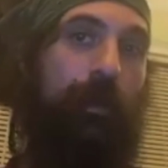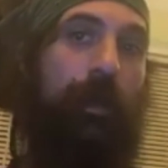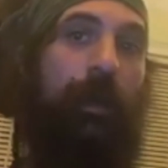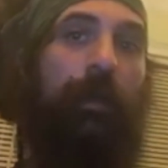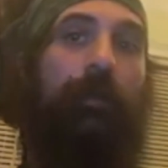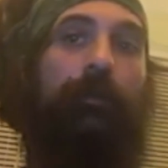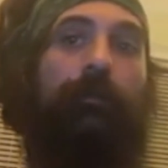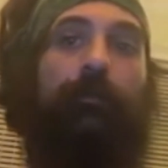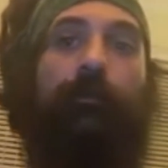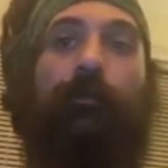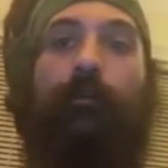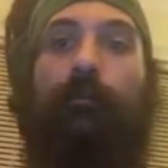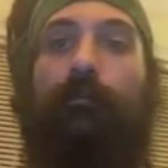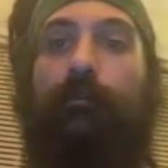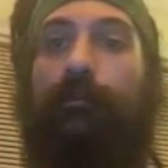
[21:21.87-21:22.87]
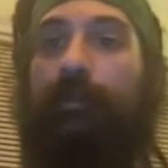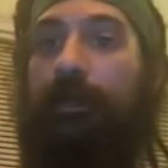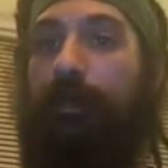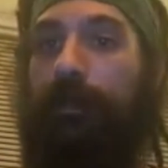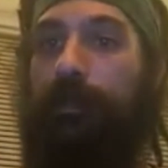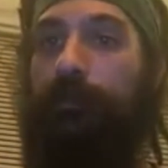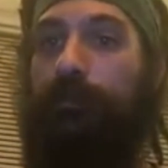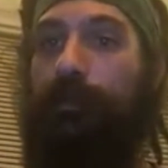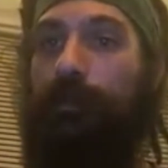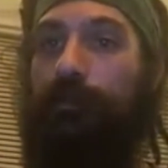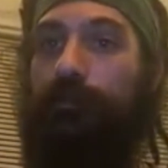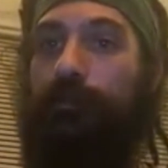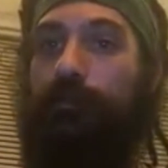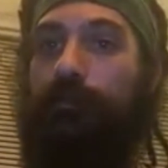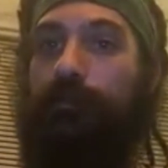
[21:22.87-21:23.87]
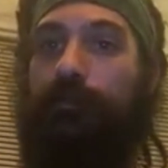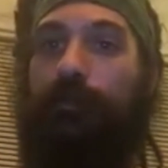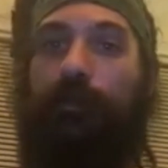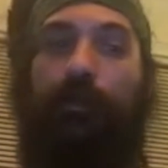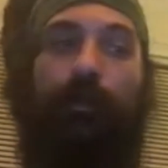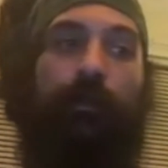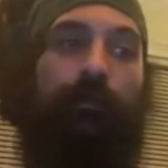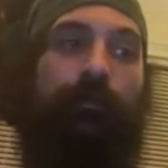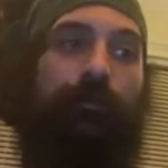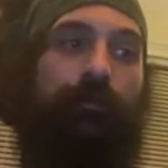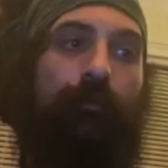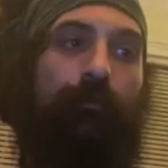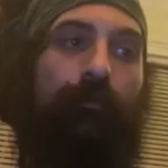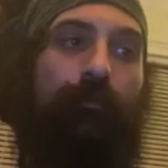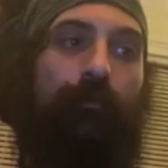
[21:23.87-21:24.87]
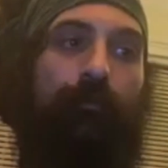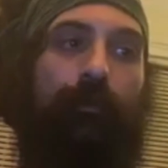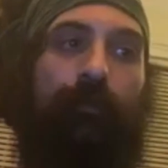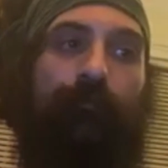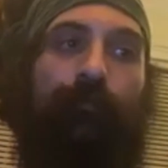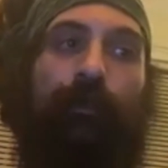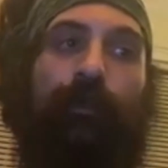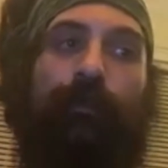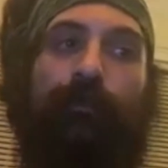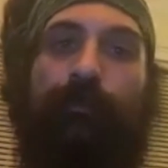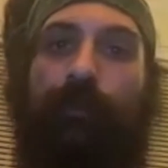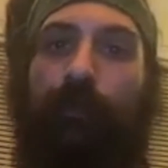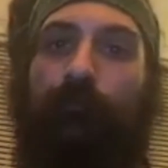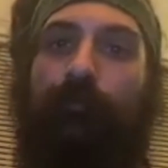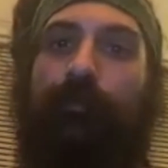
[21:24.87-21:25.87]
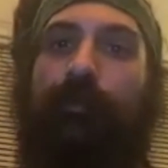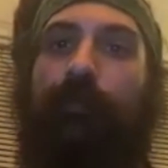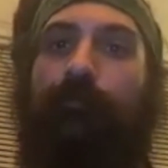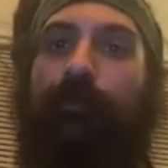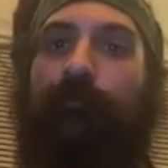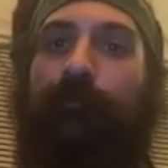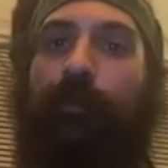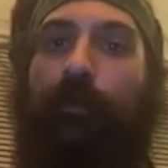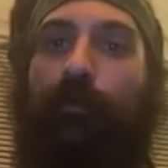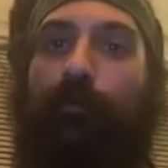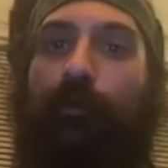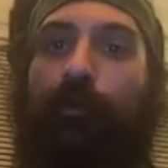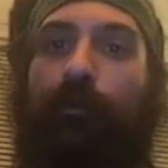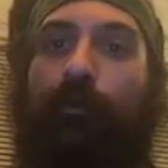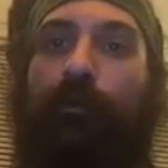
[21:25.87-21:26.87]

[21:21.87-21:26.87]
And the DNA changes. And so if we can stay receptive and open,